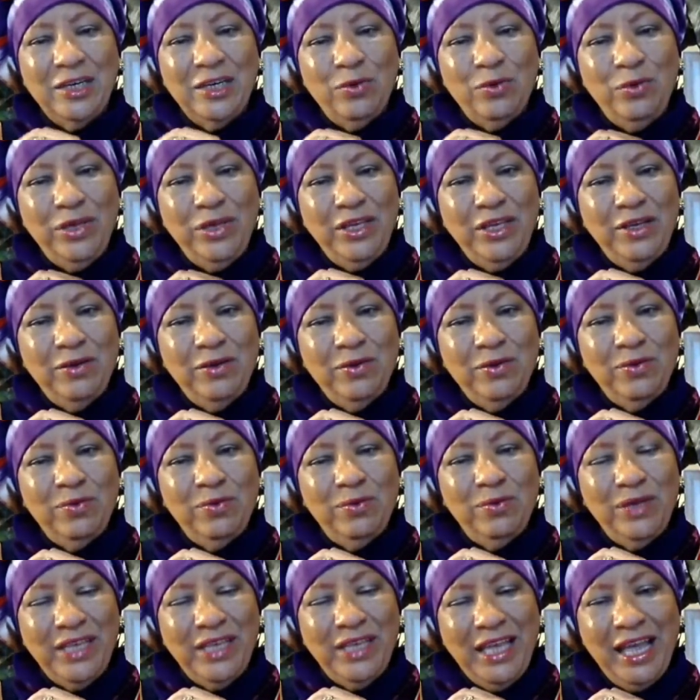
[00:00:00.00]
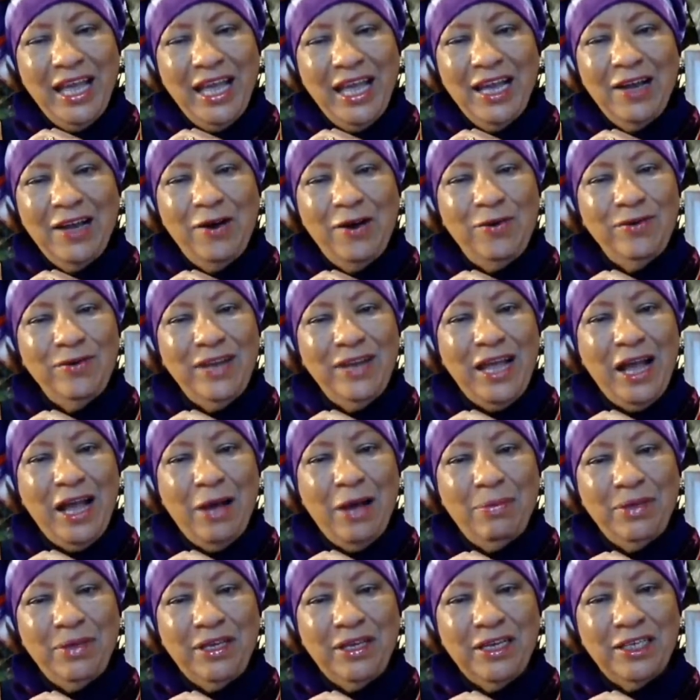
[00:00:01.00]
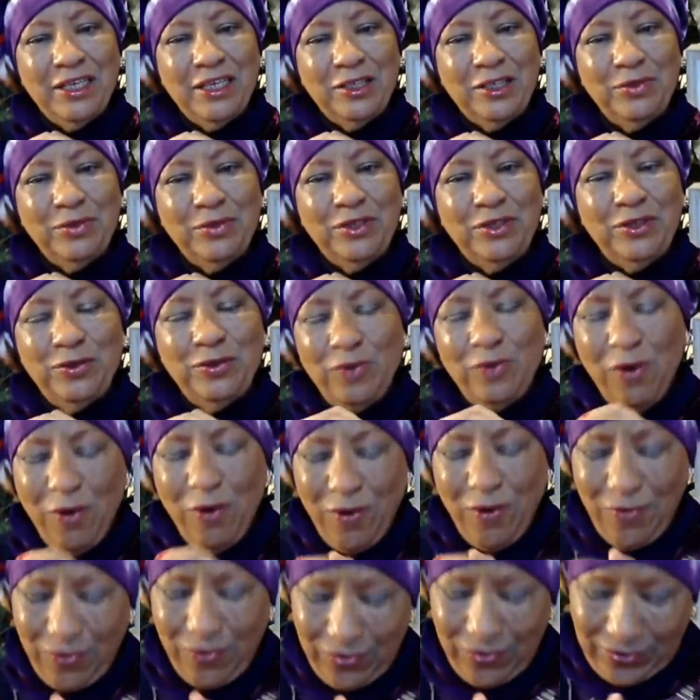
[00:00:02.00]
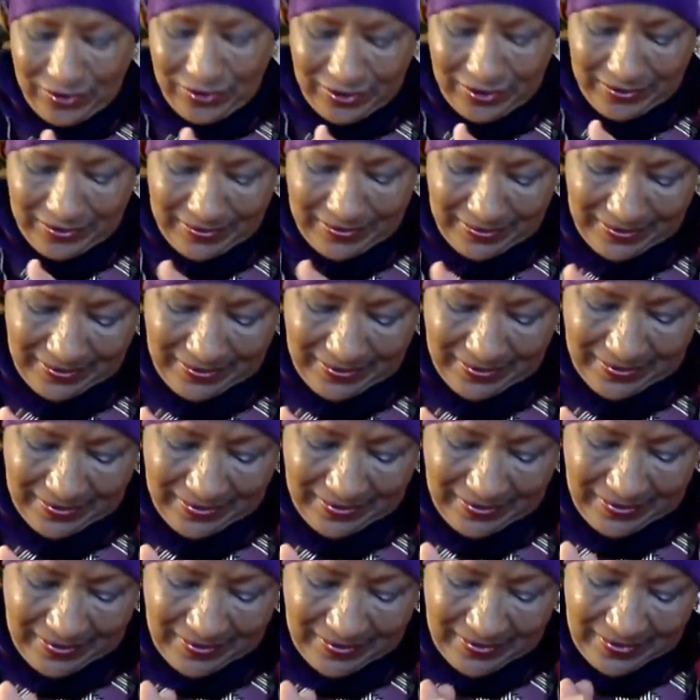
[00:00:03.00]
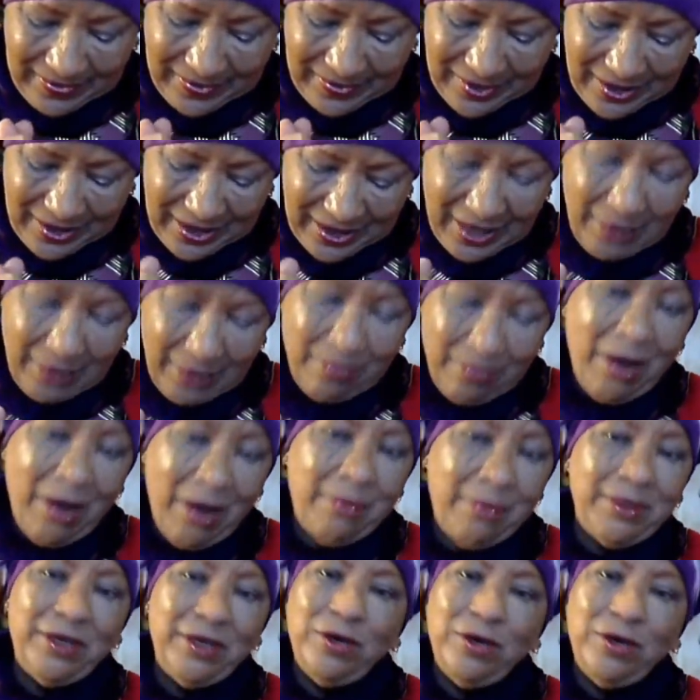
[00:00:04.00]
we can't go now because we're too old. She said, Mama,